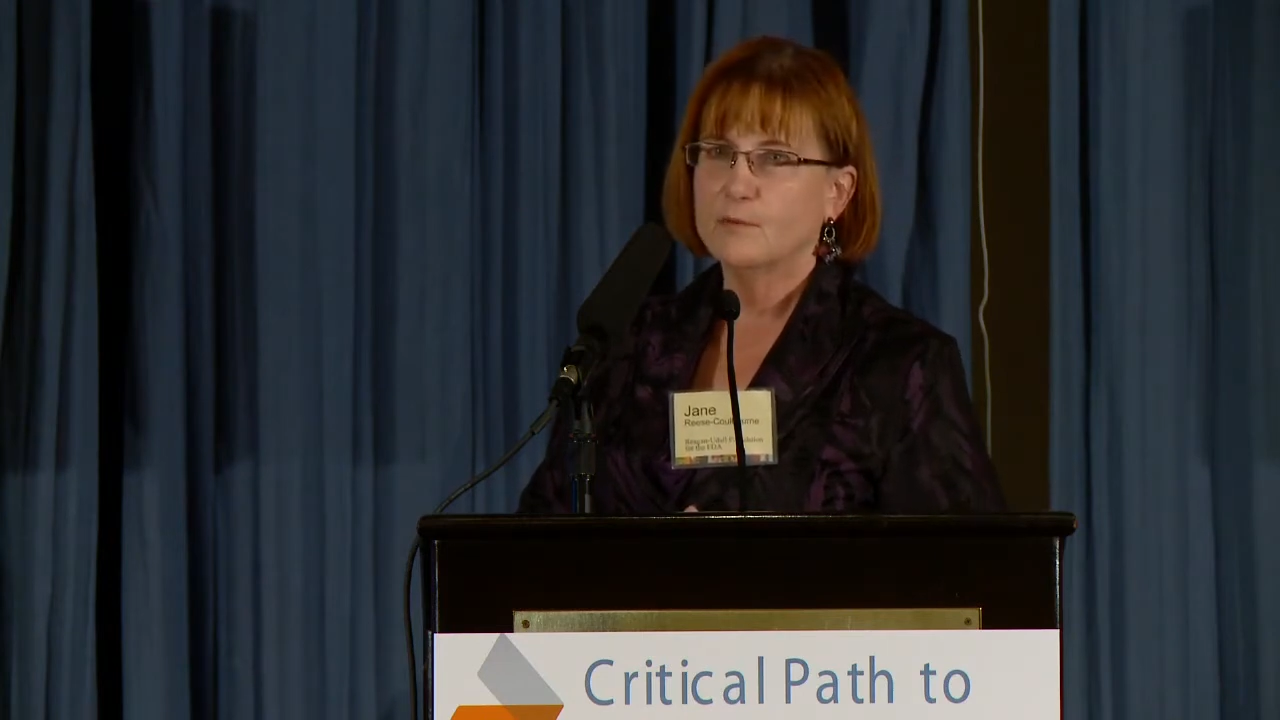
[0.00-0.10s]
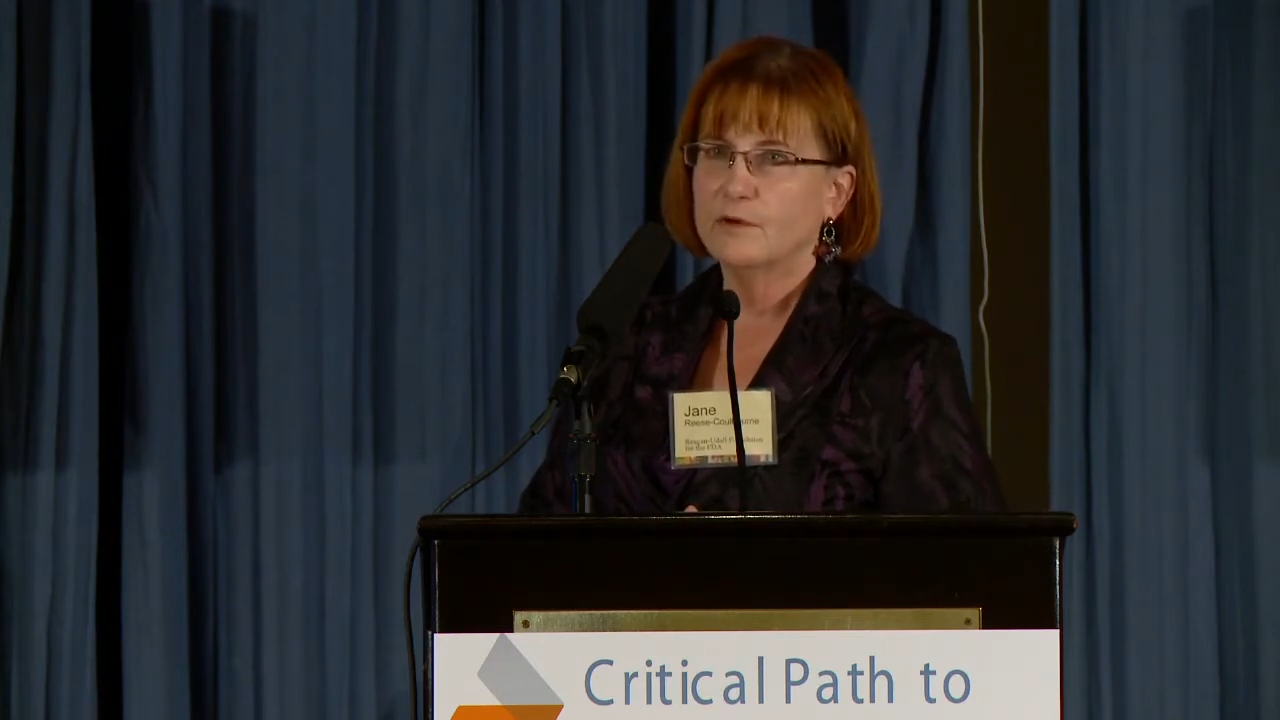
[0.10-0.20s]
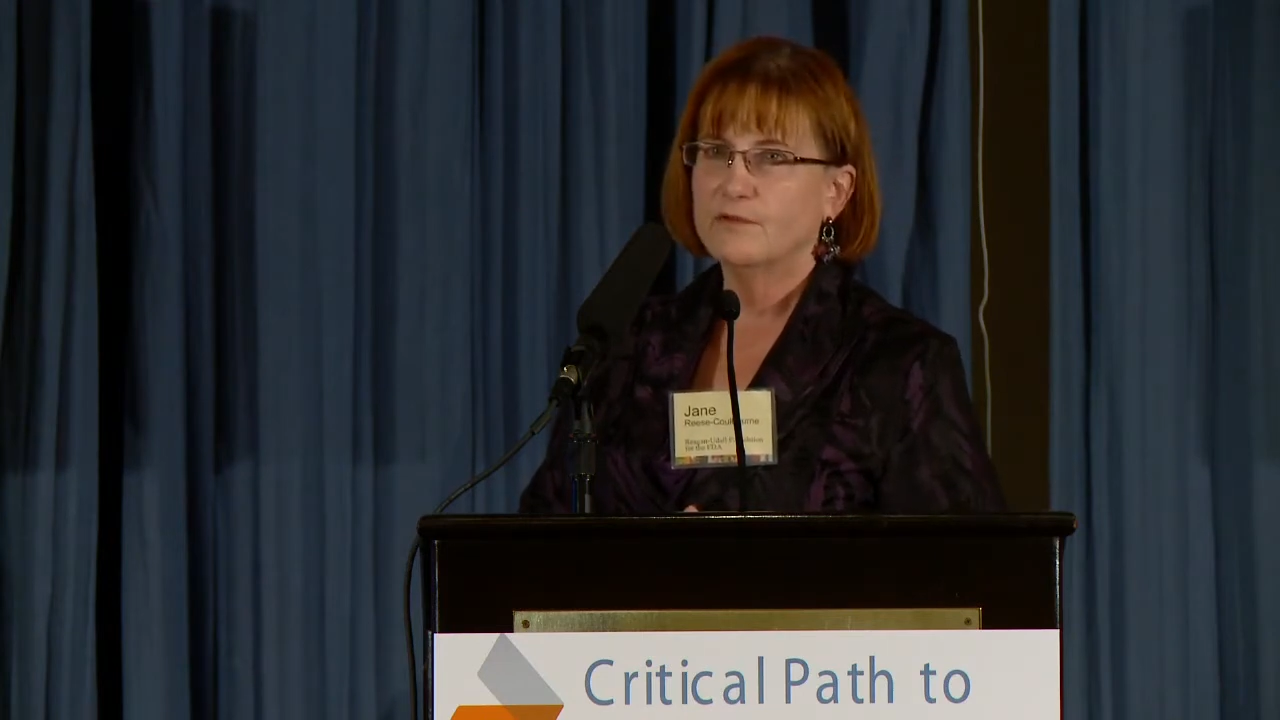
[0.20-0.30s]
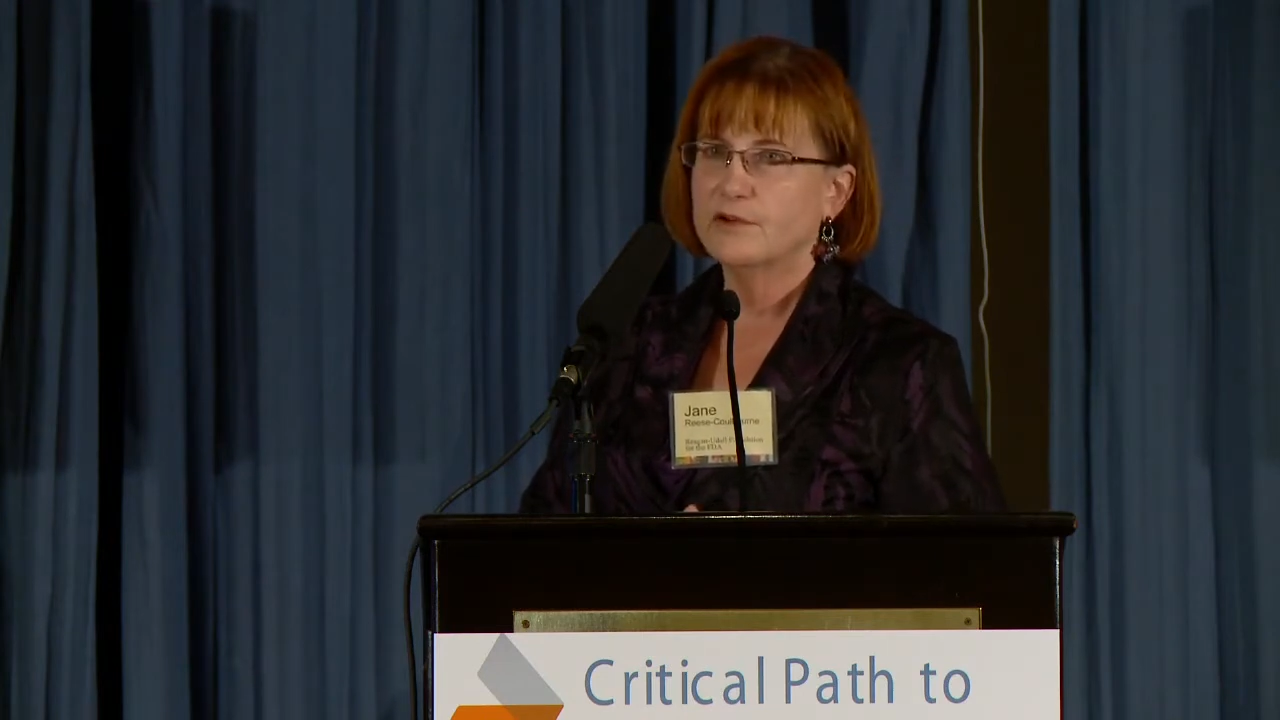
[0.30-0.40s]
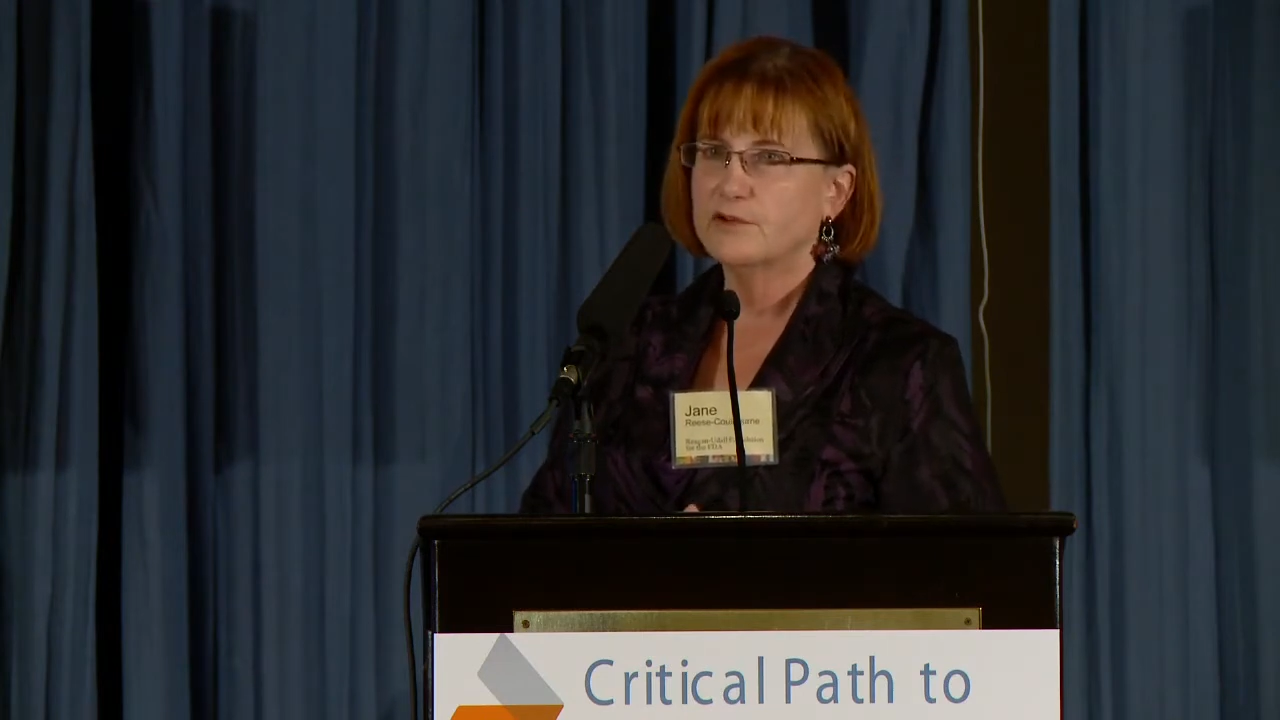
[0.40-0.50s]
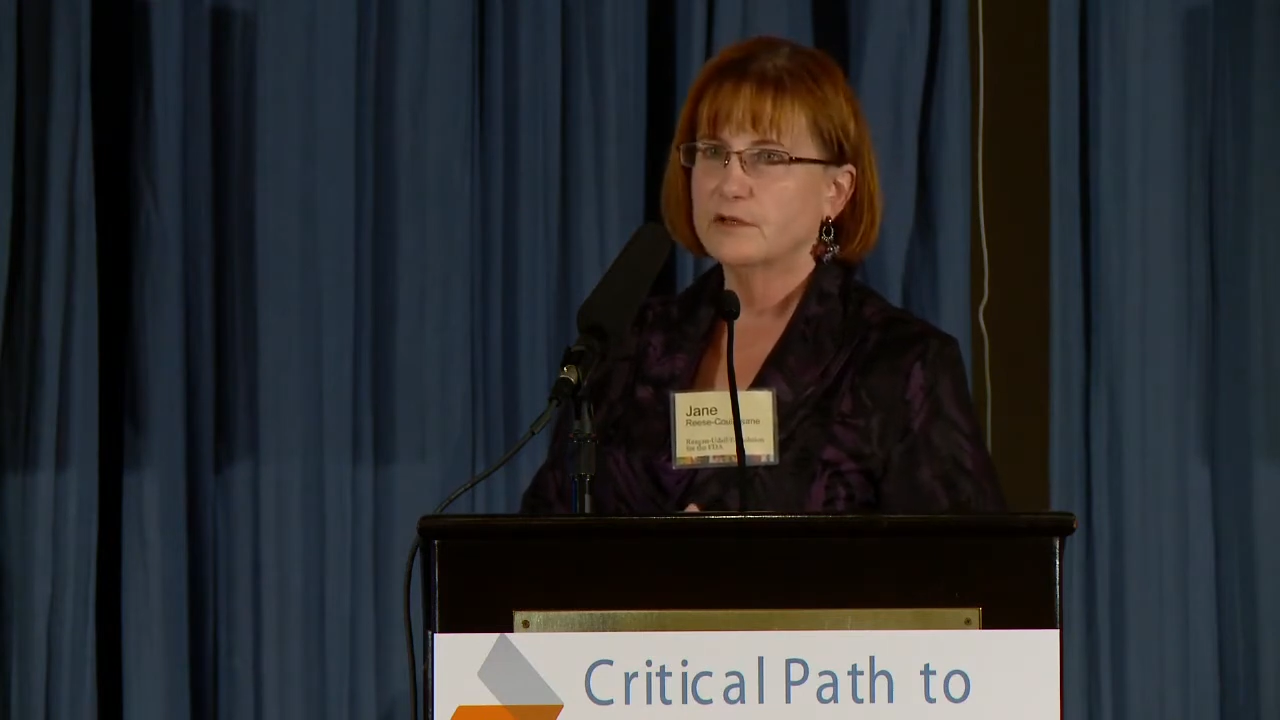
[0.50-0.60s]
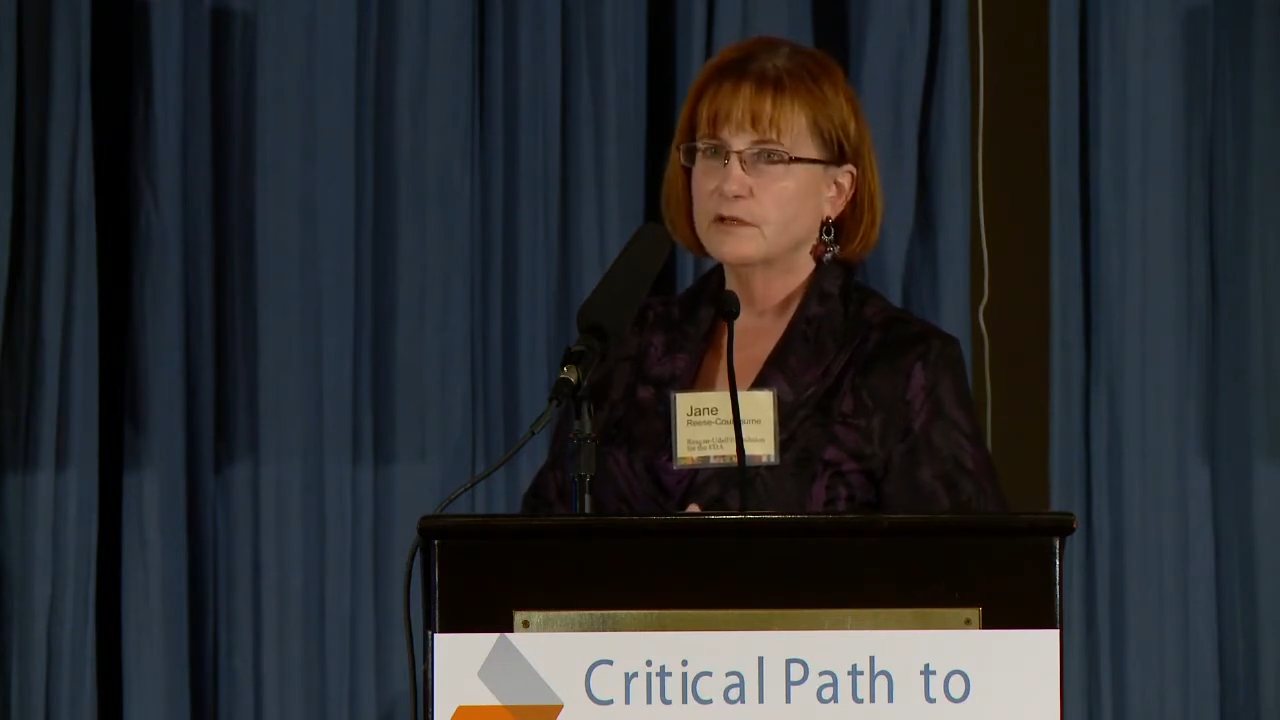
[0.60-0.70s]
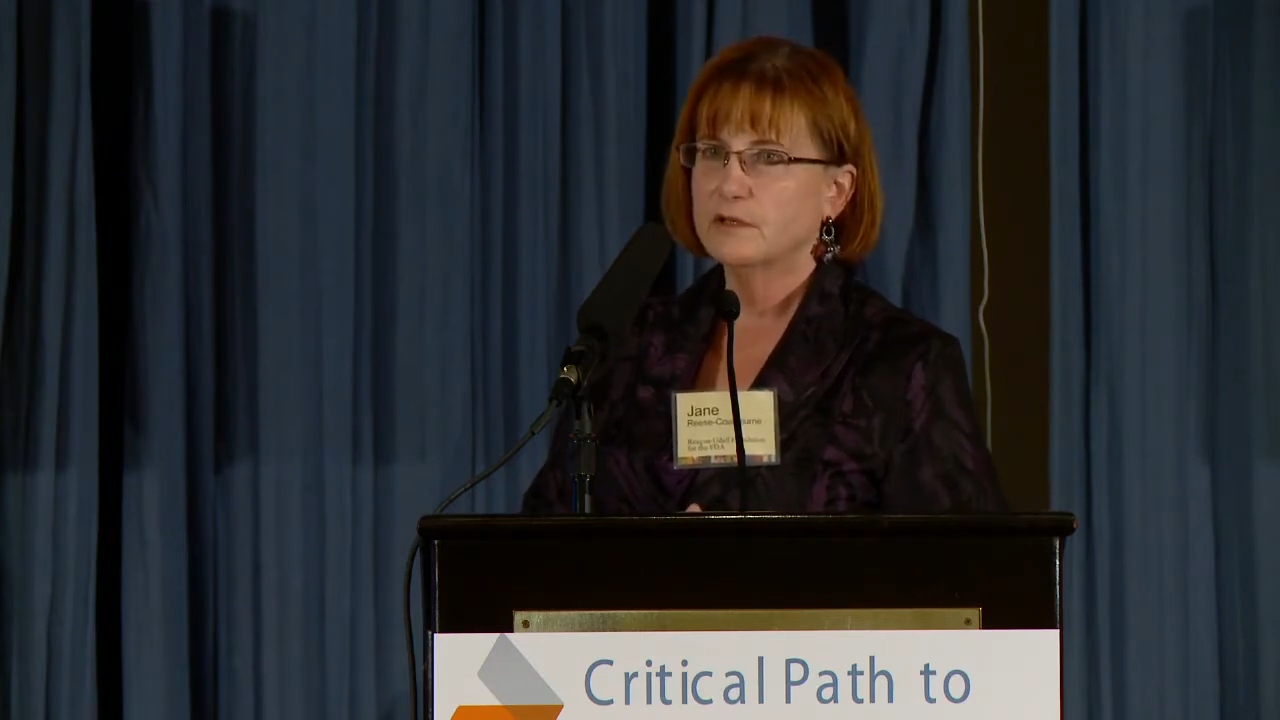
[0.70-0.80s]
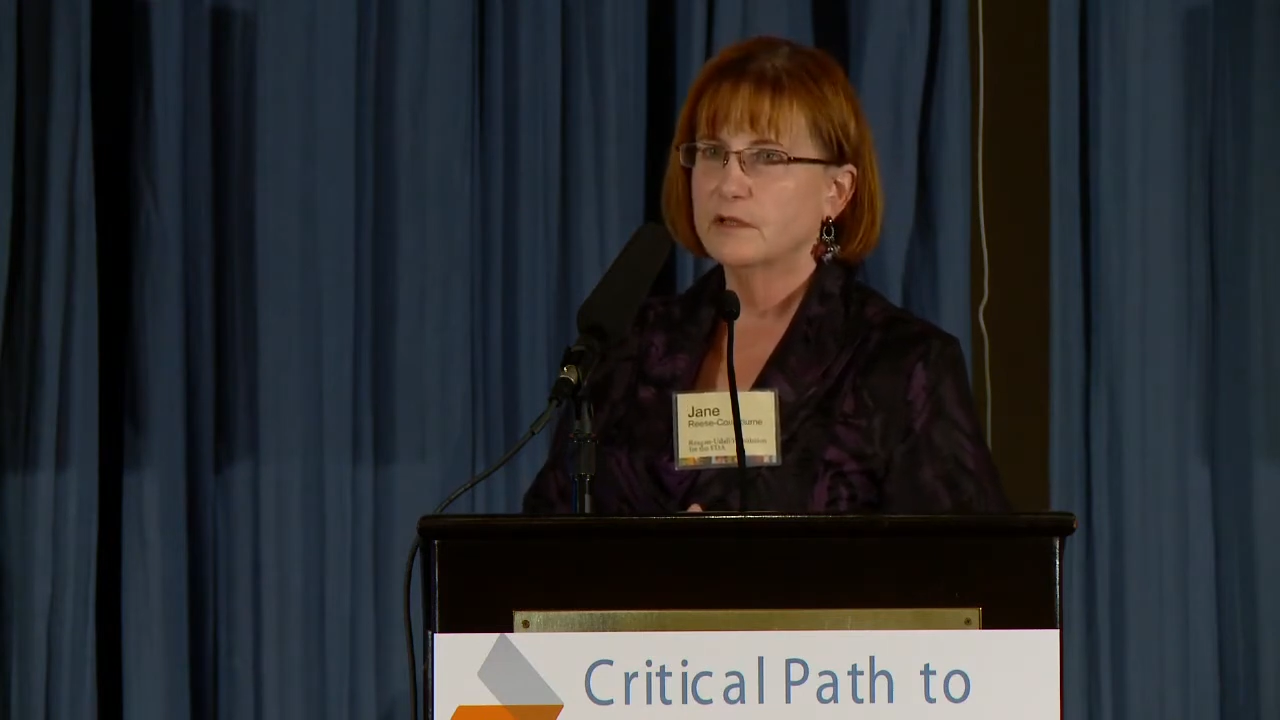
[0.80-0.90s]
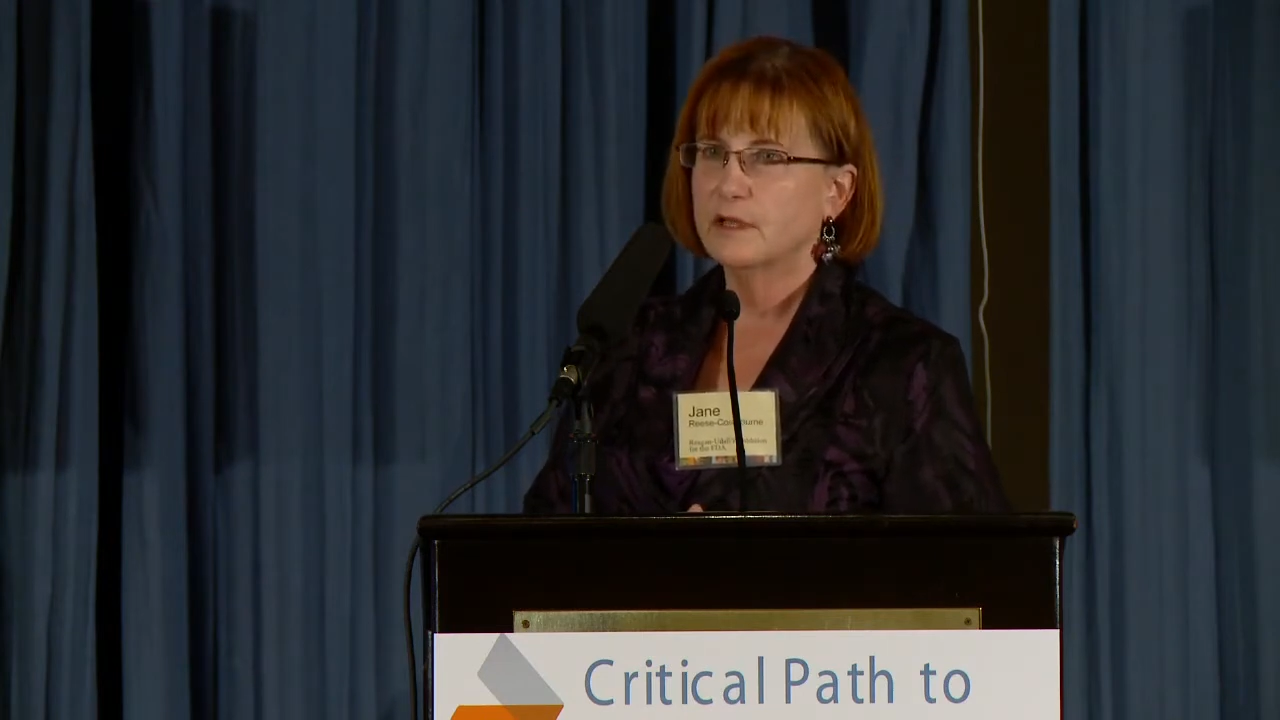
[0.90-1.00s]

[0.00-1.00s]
more efficient